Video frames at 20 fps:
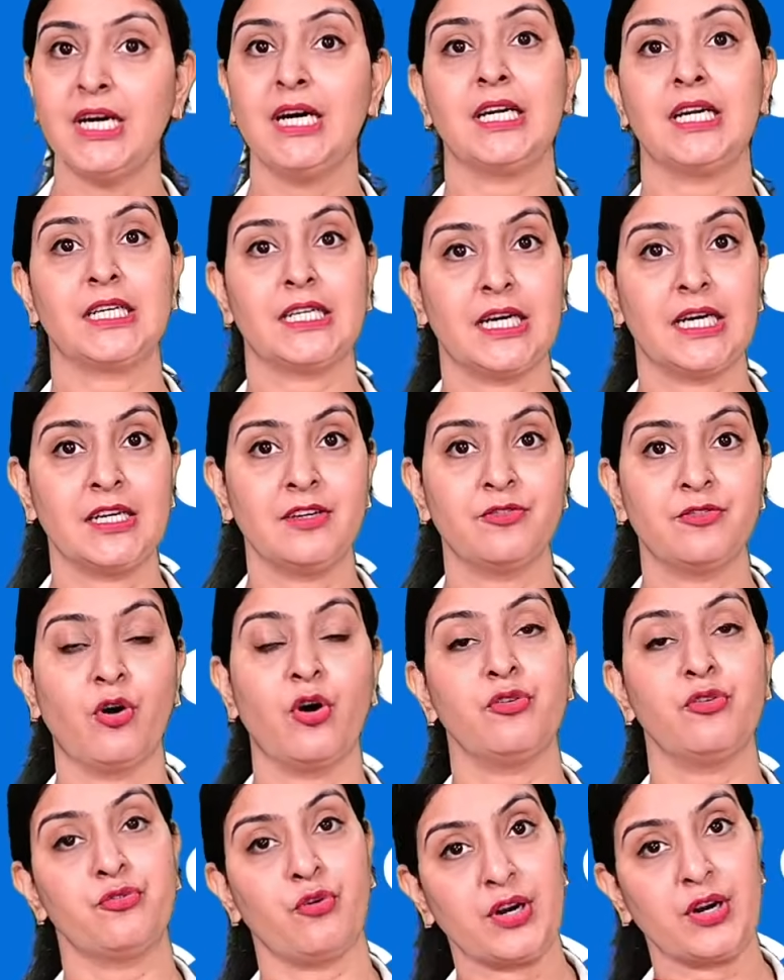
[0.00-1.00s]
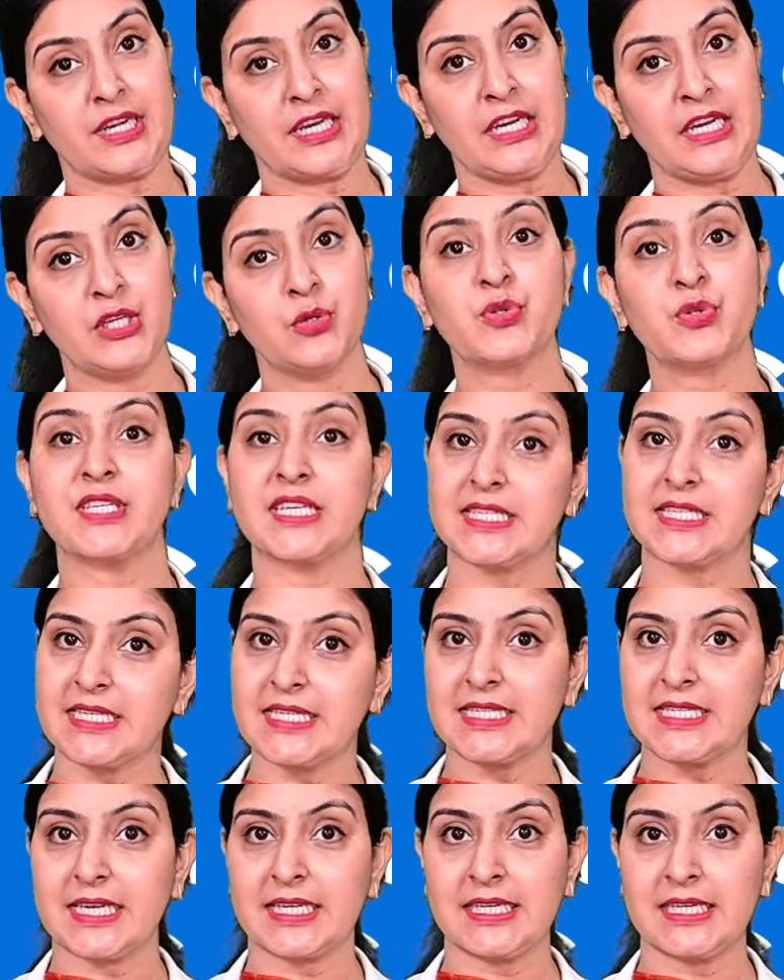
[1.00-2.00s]
done for 40 to 60
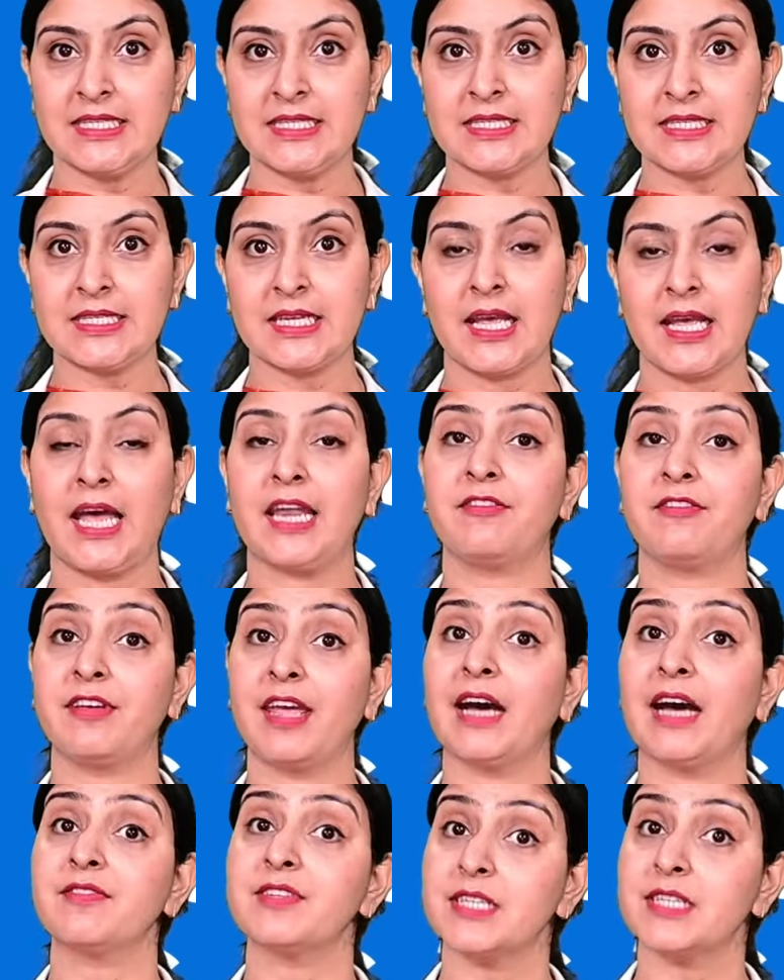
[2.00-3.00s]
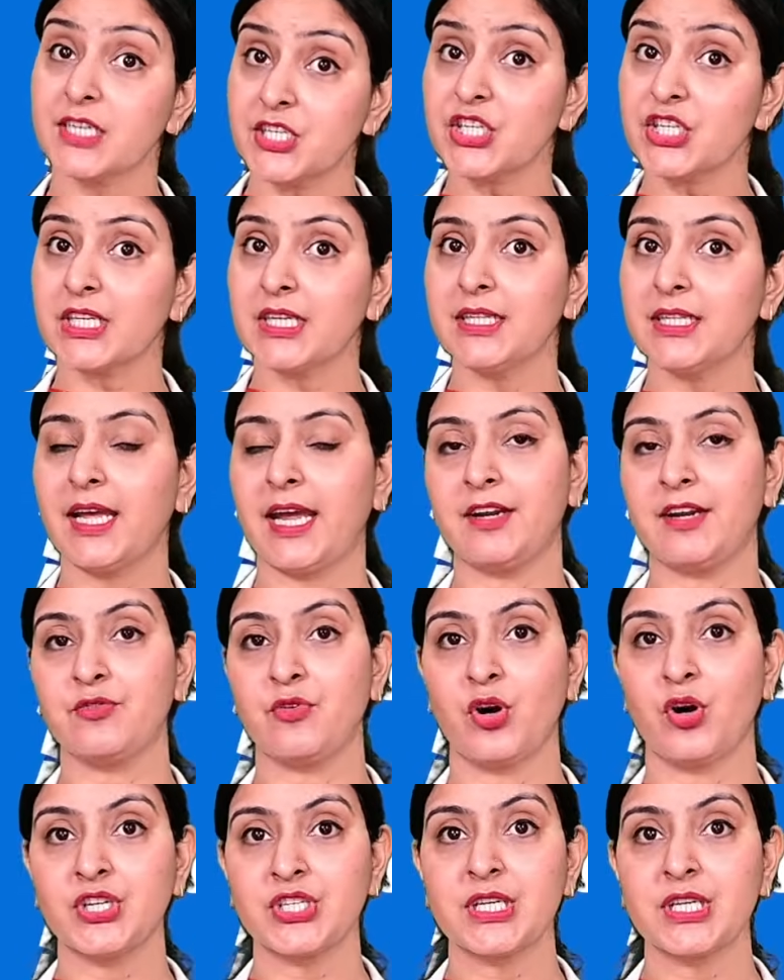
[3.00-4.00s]
seconds, and we have surgical hand
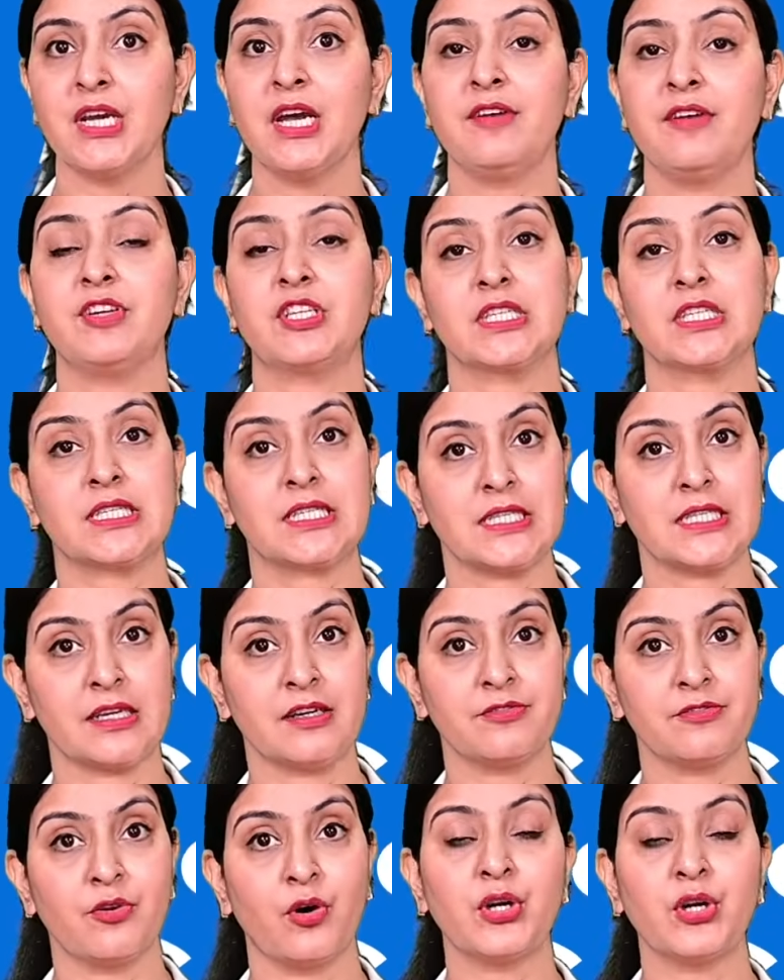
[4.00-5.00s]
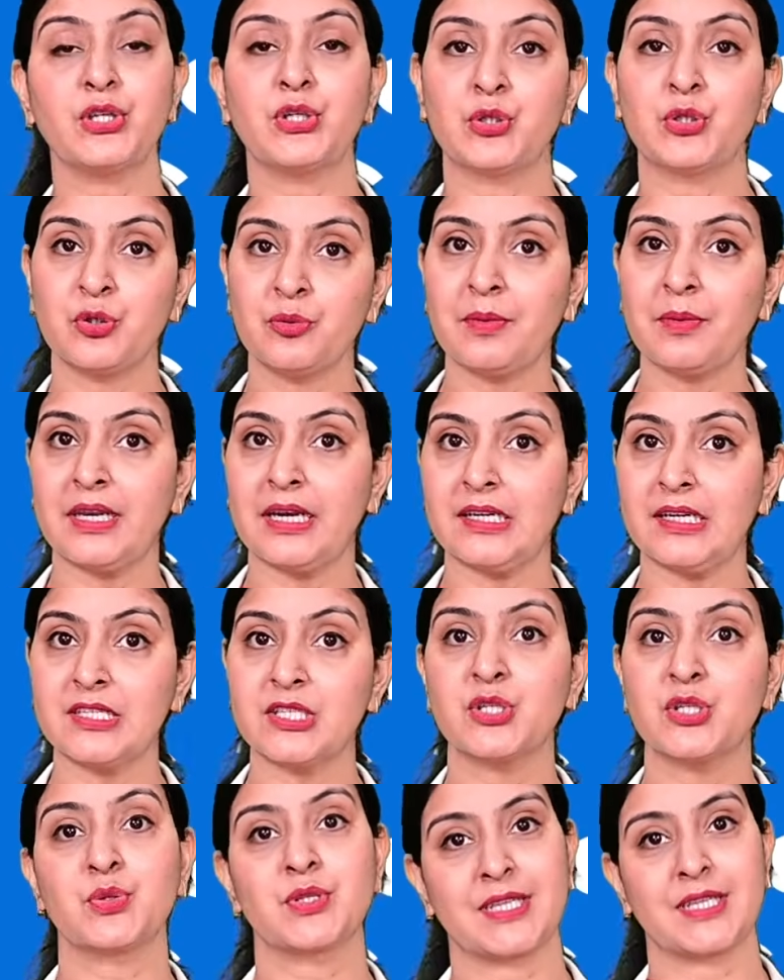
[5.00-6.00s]
wash which is done for 2 minutes to
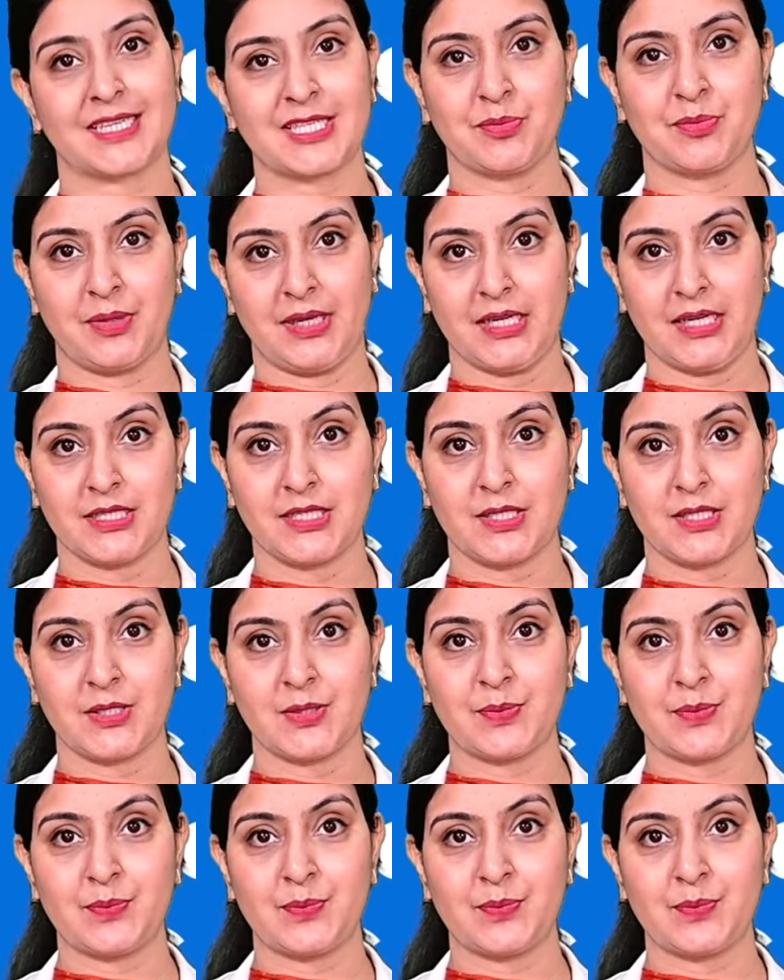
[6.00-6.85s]
6 minutes.